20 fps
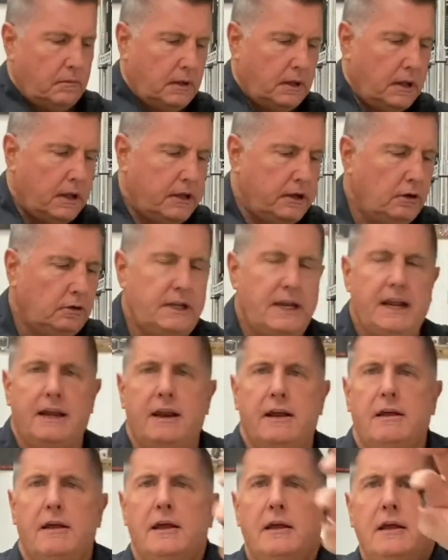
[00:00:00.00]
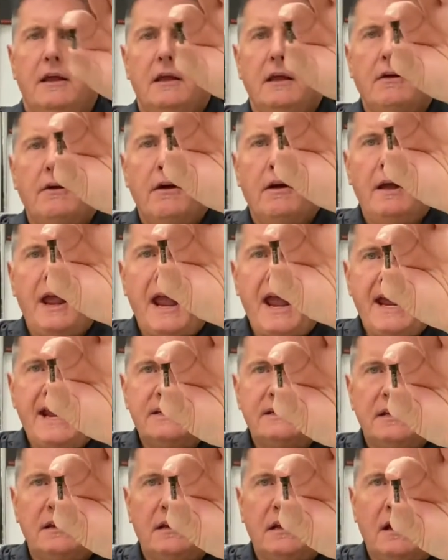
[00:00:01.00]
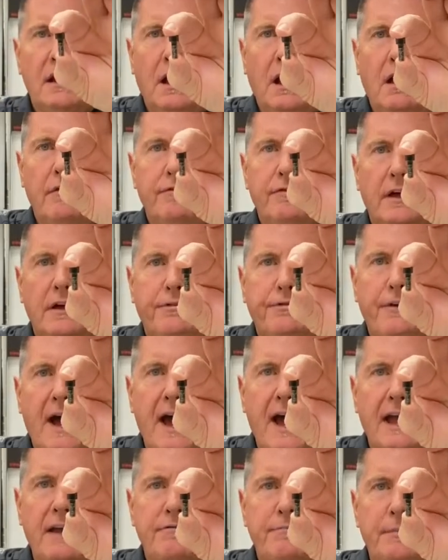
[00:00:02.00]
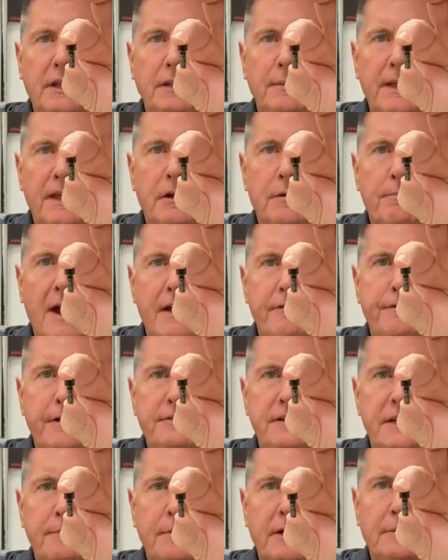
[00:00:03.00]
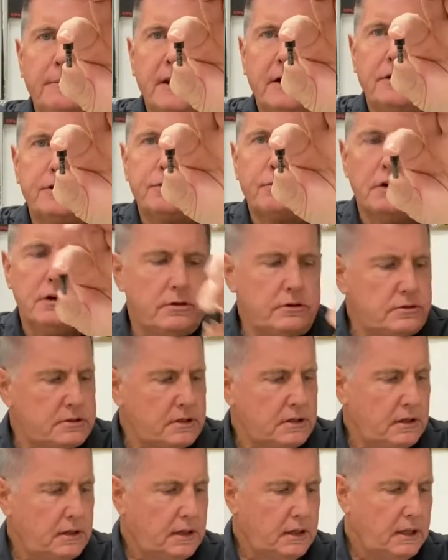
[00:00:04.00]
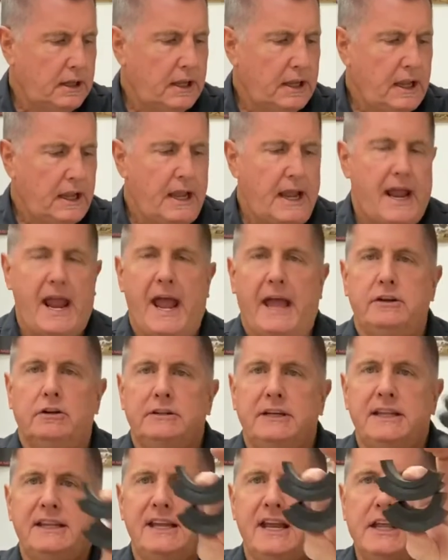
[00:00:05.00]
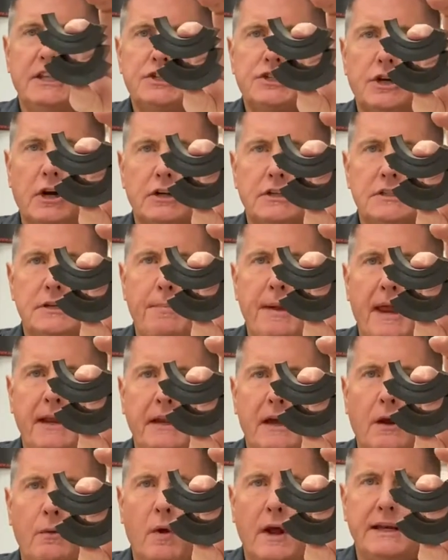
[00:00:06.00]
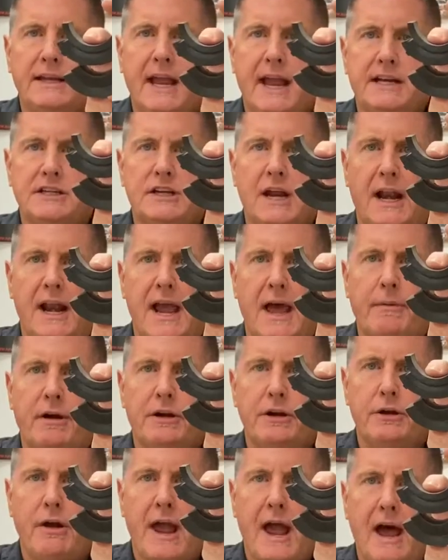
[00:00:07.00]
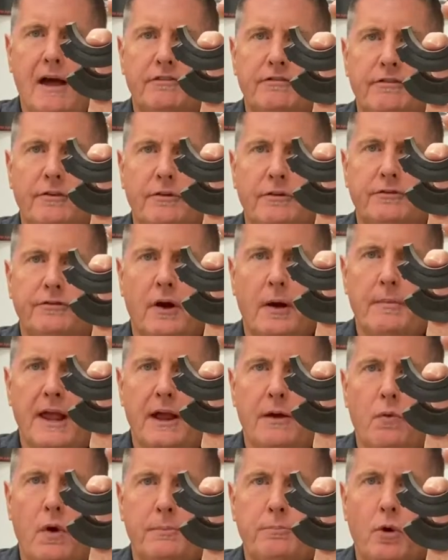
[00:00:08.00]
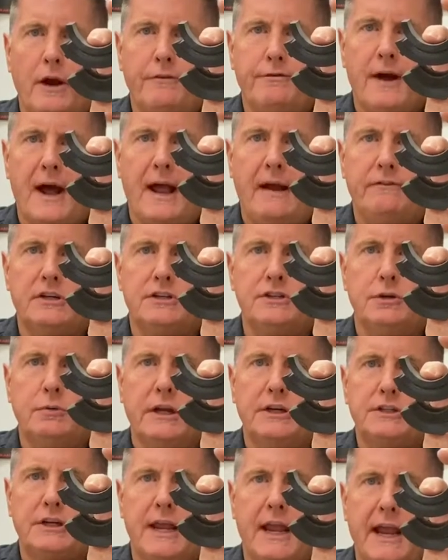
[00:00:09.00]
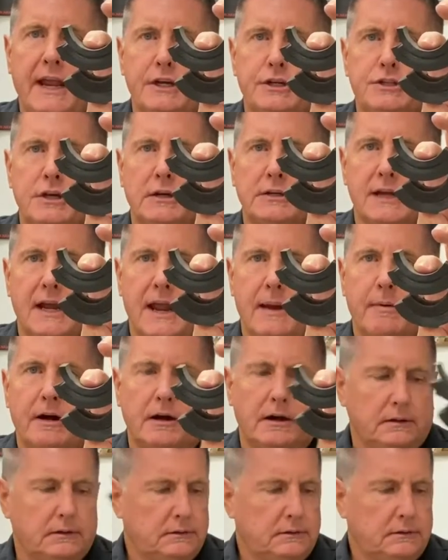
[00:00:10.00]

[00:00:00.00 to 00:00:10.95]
You'll need 8 of the 5mm by 15mm screws, and you'll need the inserts depending on what cage diameter you have, from a 1.5 to 2 inch cage diameter.